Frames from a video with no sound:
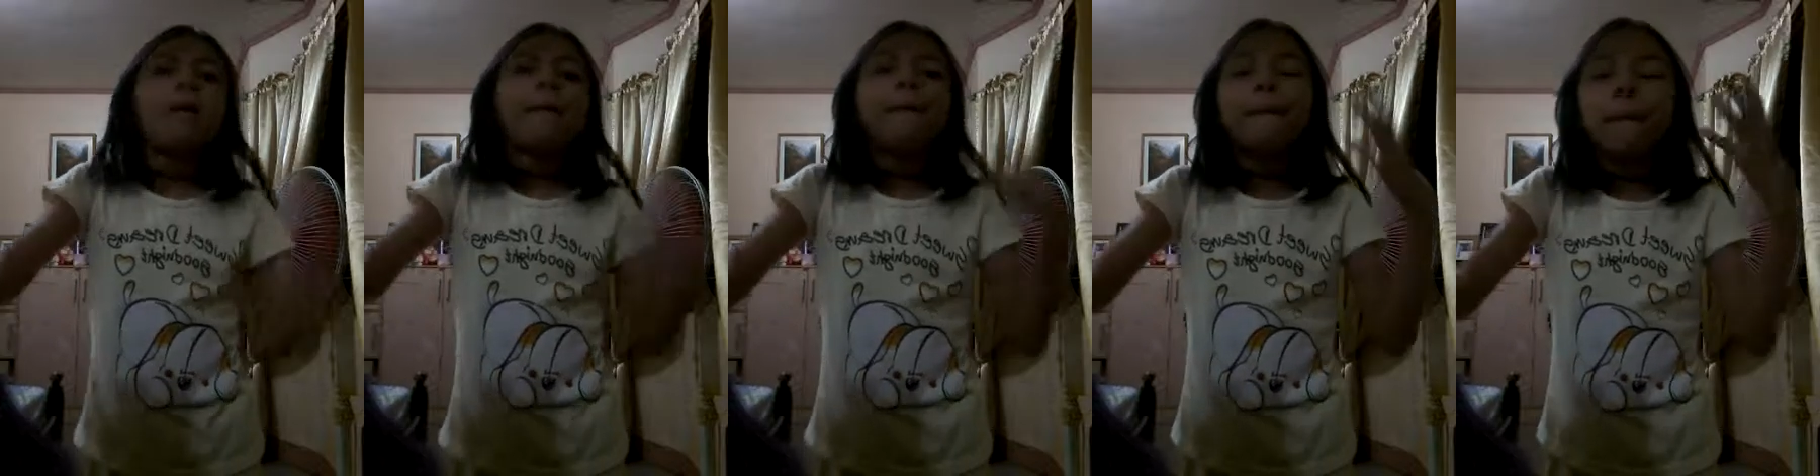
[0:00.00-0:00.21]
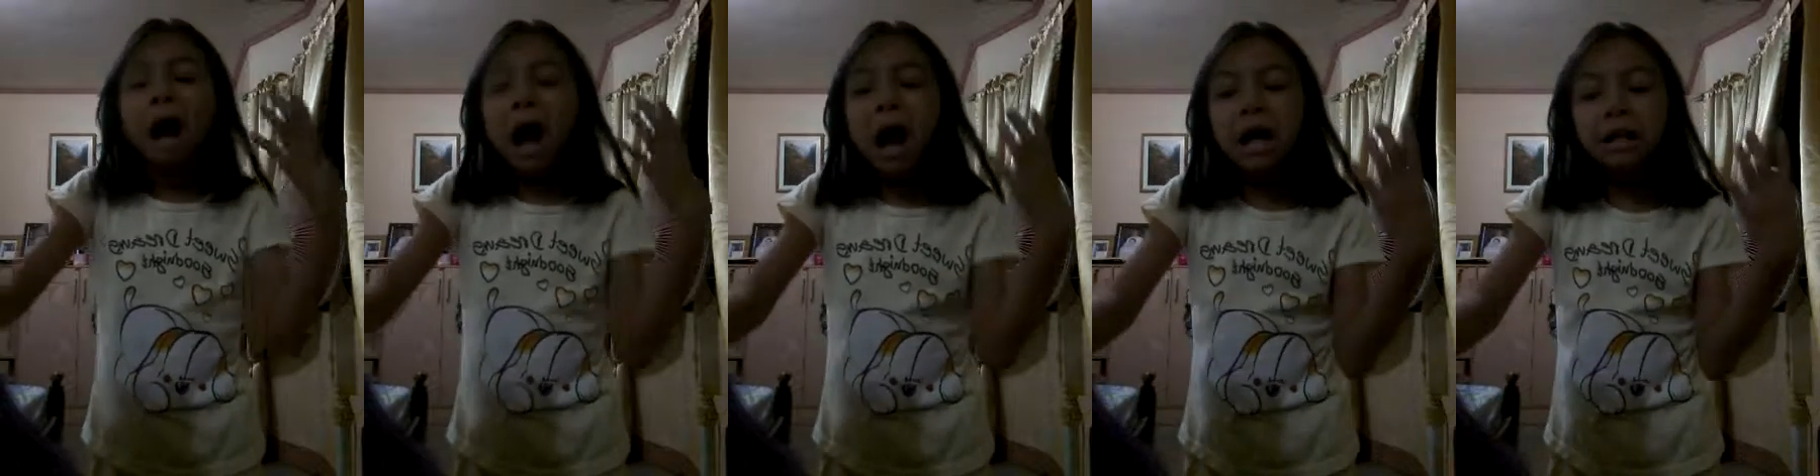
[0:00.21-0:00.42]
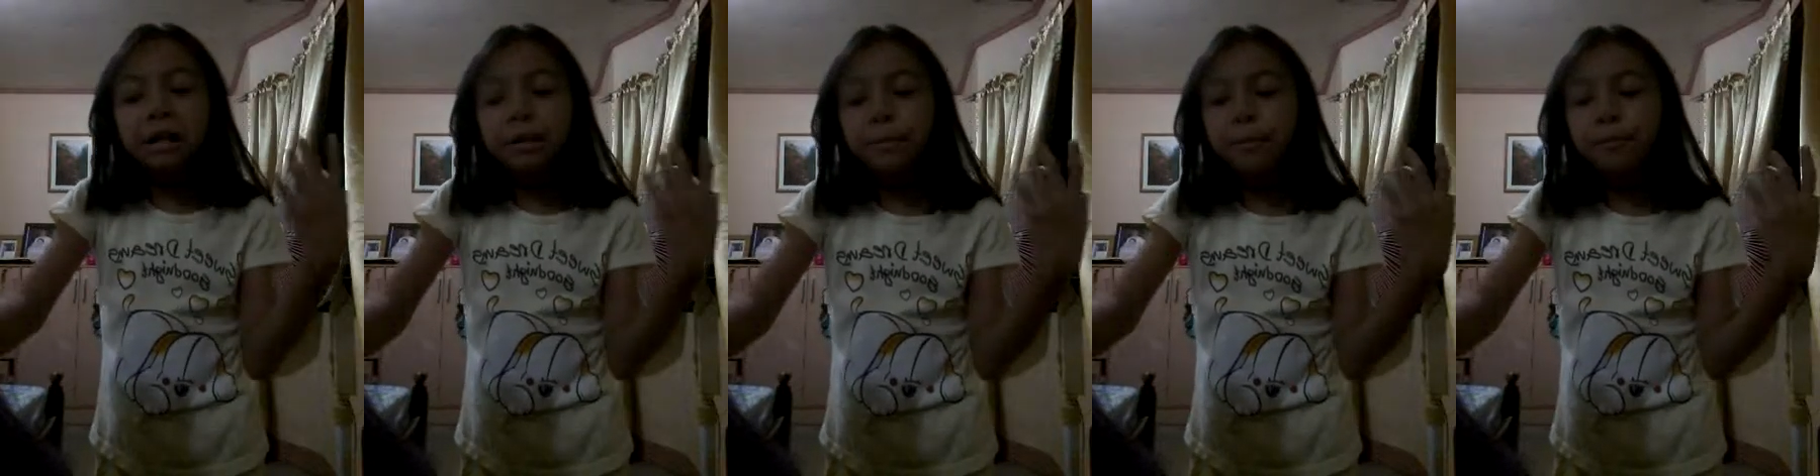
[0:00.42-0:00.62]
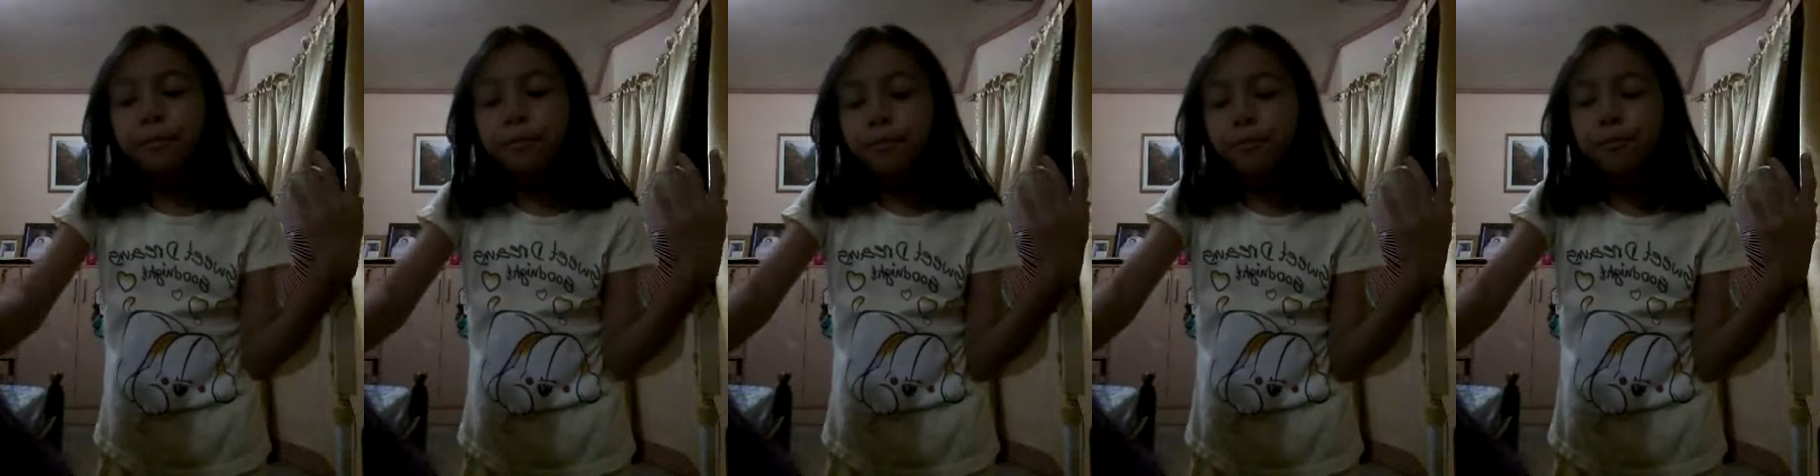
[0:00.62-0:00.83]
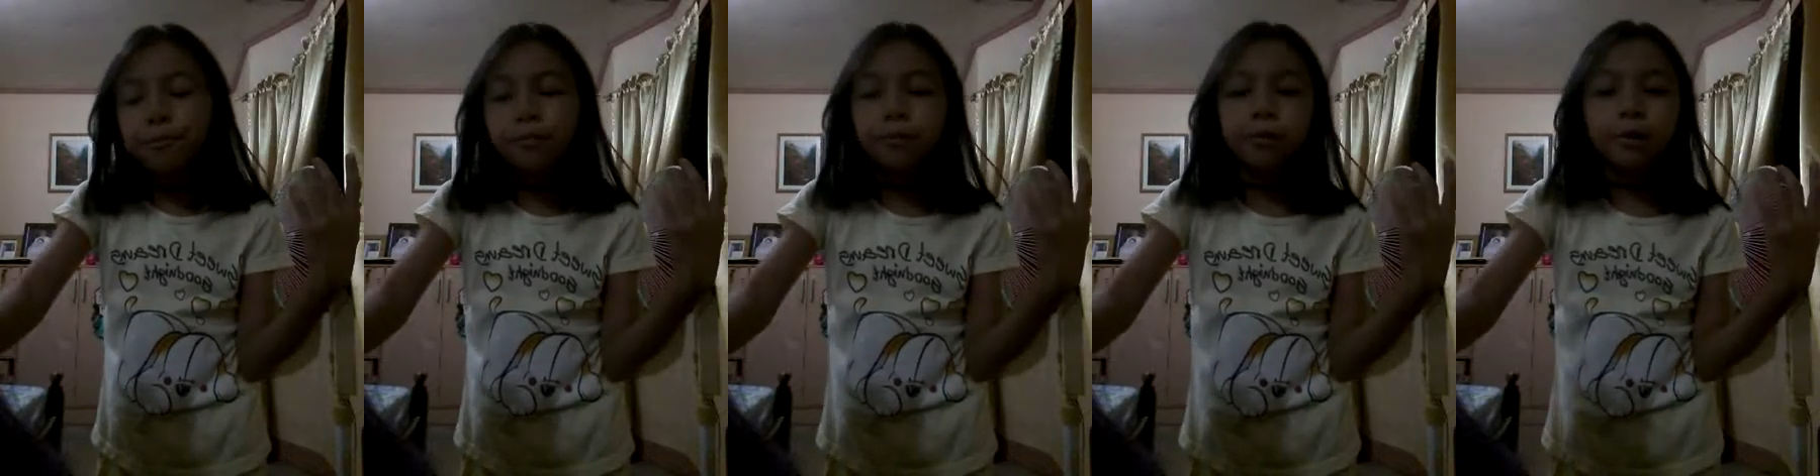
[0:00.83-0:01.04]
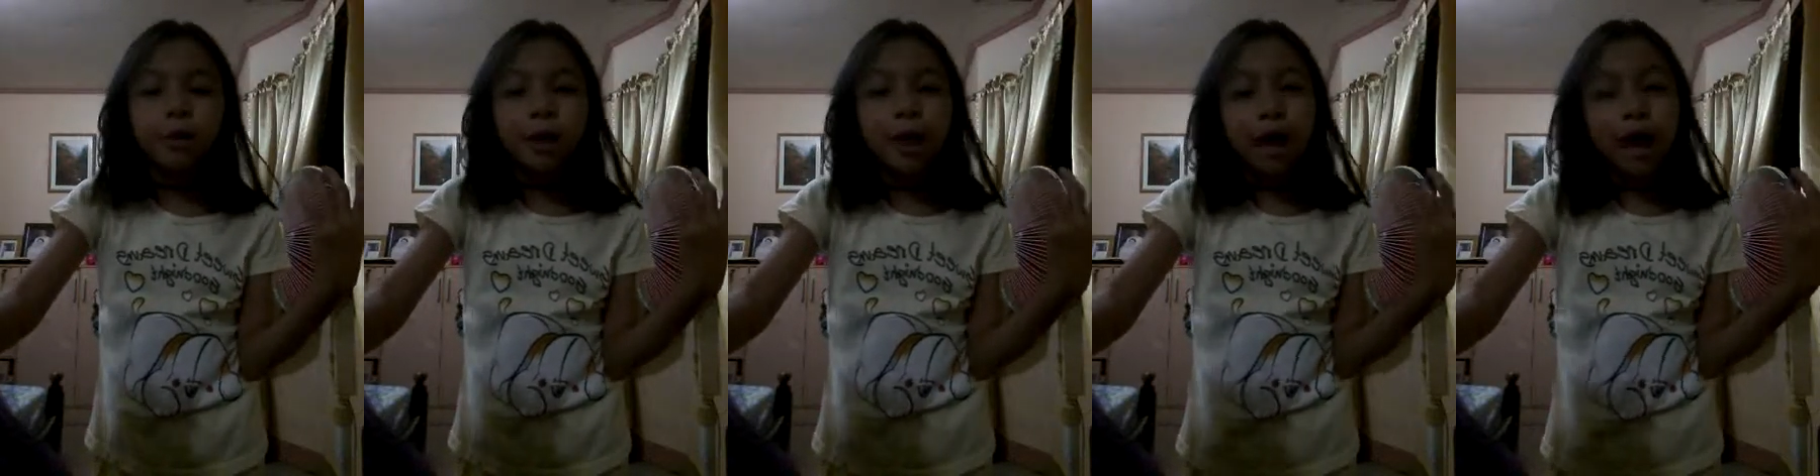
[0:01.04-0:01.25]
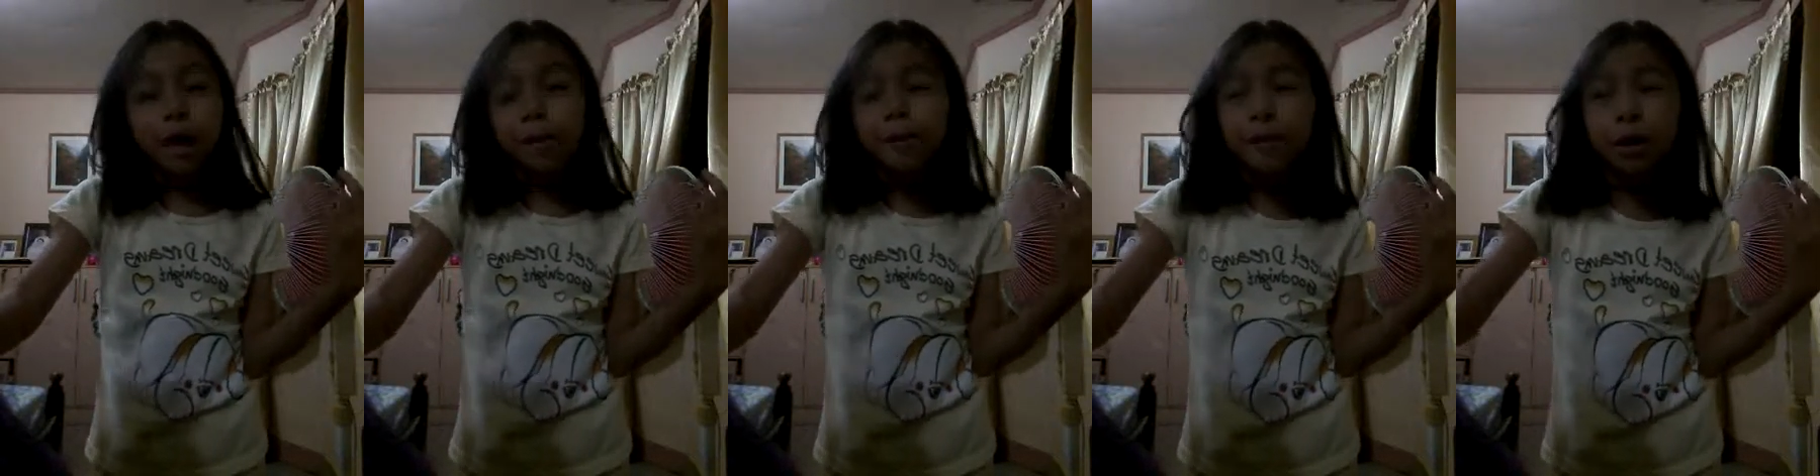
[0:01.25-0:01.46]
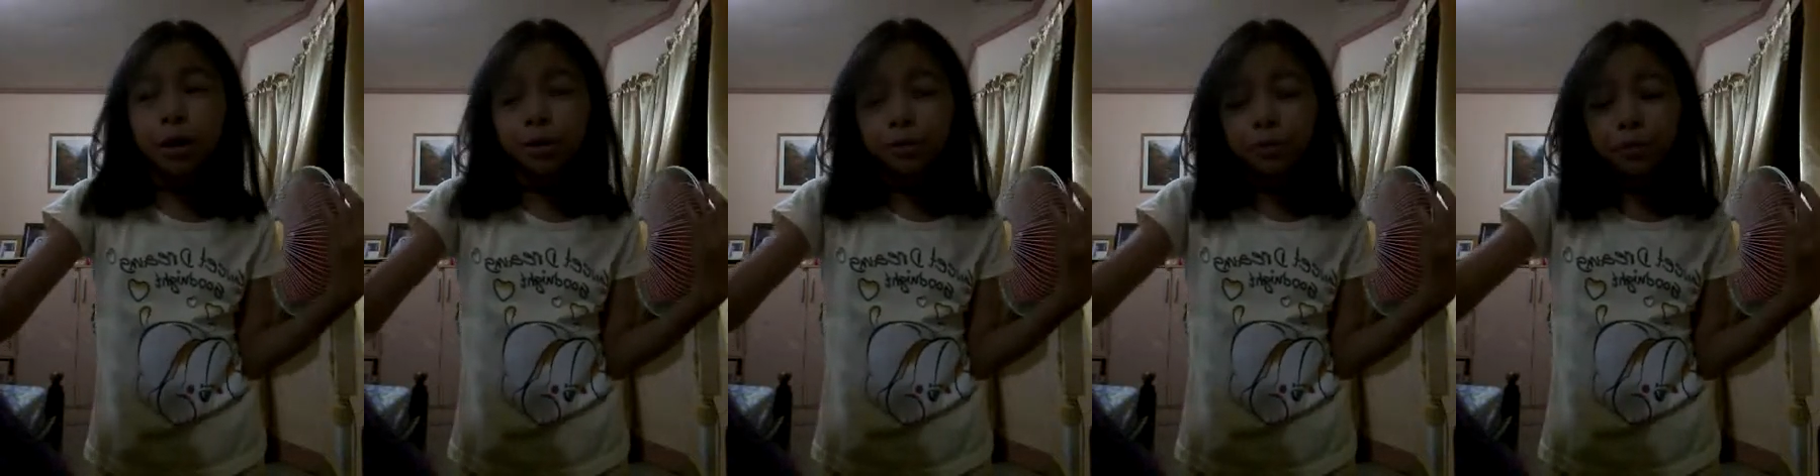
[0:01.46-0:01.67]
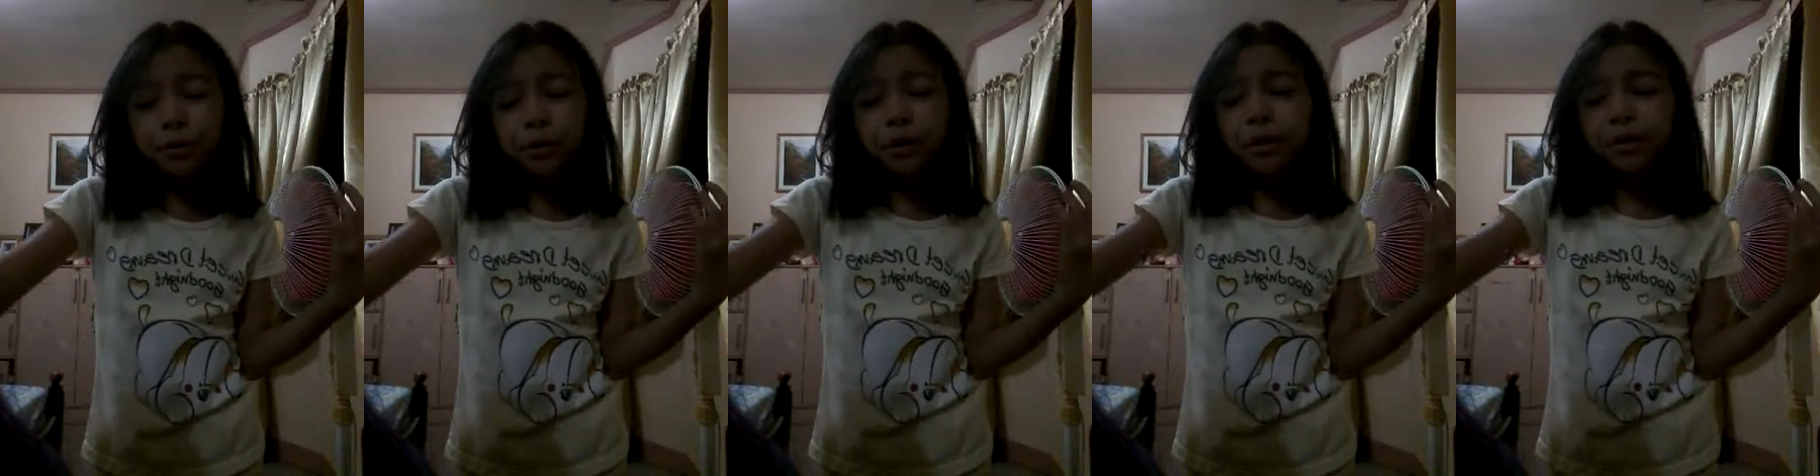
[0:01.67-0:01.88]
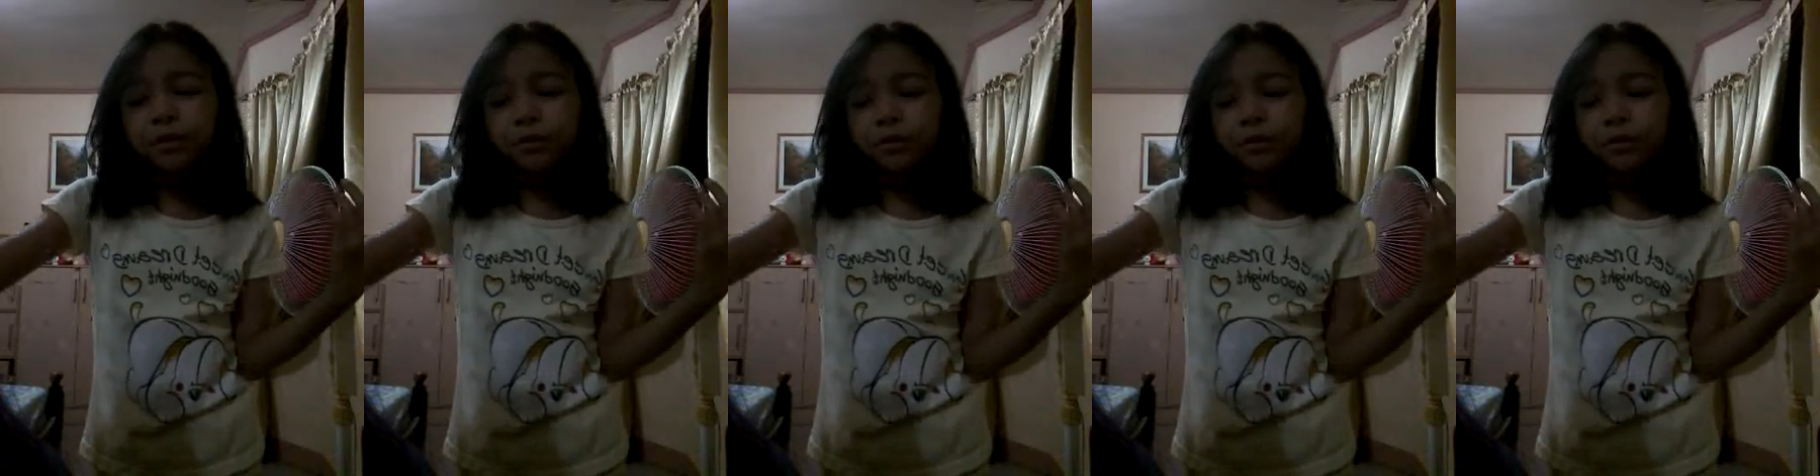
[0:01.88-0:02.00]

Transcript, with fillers: Molly MLP